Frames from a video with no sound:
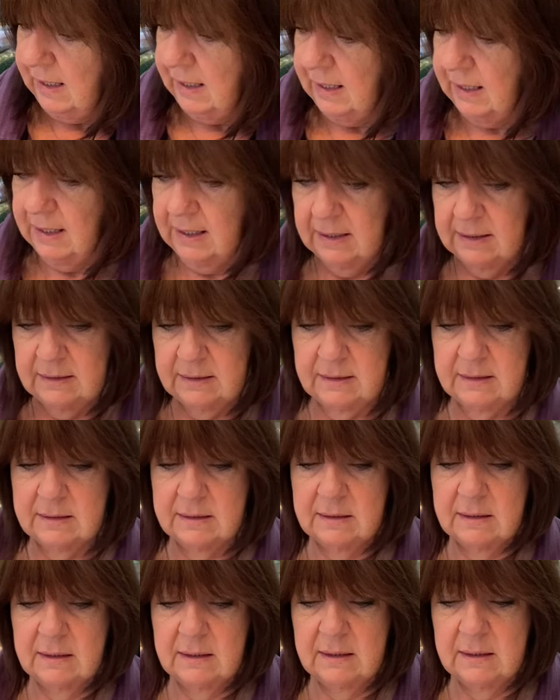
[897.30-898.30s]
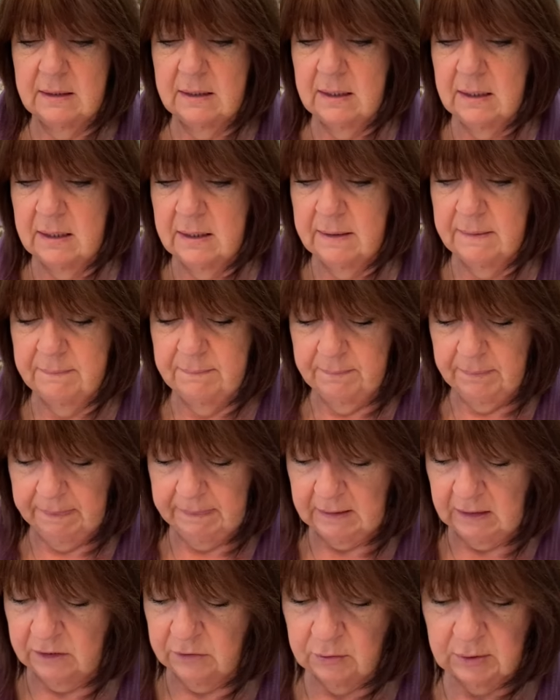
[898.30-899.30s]
And
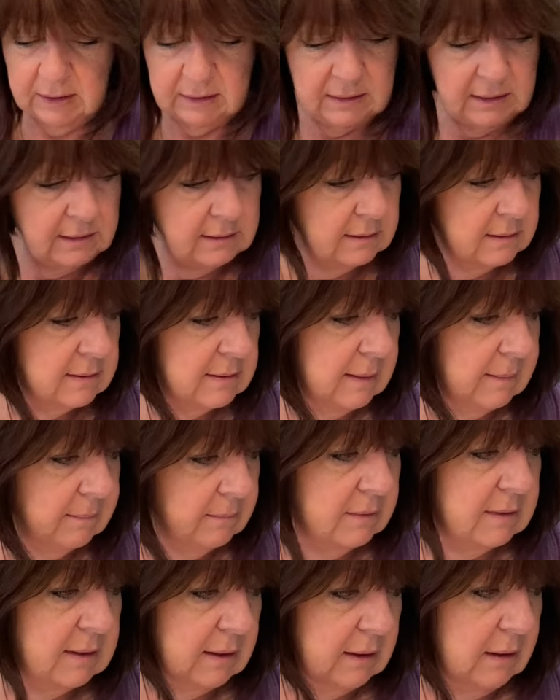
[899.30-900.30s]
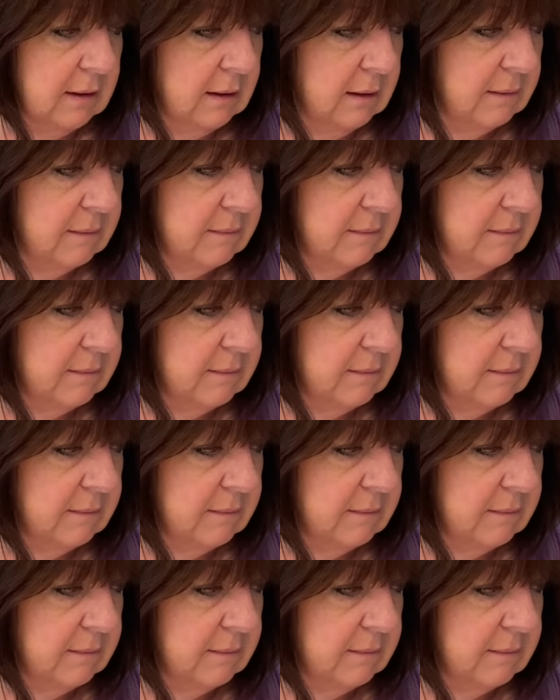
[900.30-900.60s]
I thought I needed something